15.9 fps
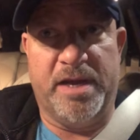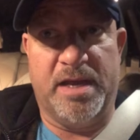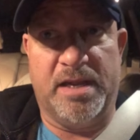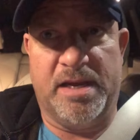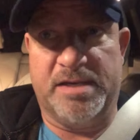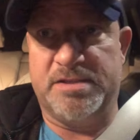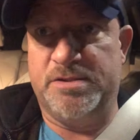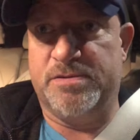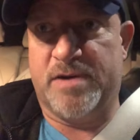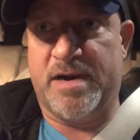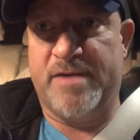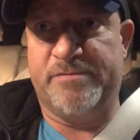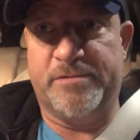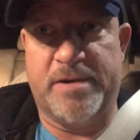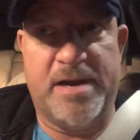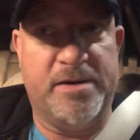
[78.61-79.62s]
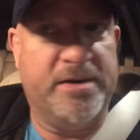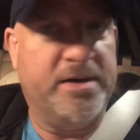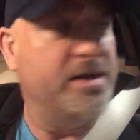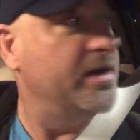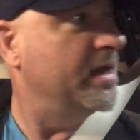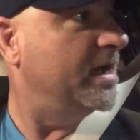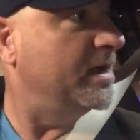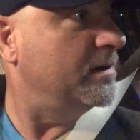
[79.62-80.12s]
I like to drive around at
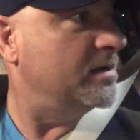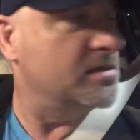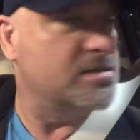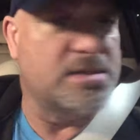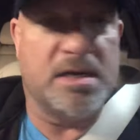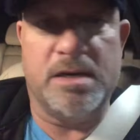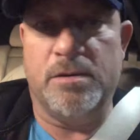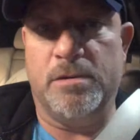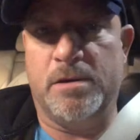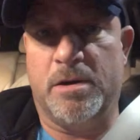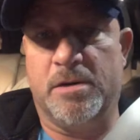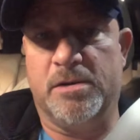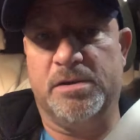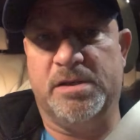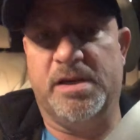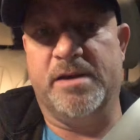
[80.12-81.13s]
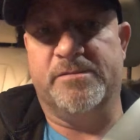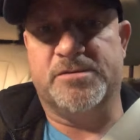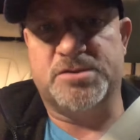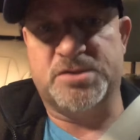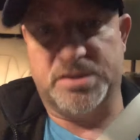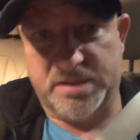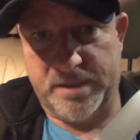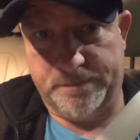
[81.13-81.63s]
night because I don't hardly ever
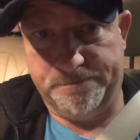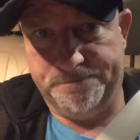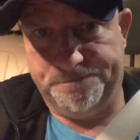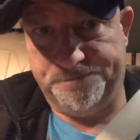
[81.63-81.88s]
sleep.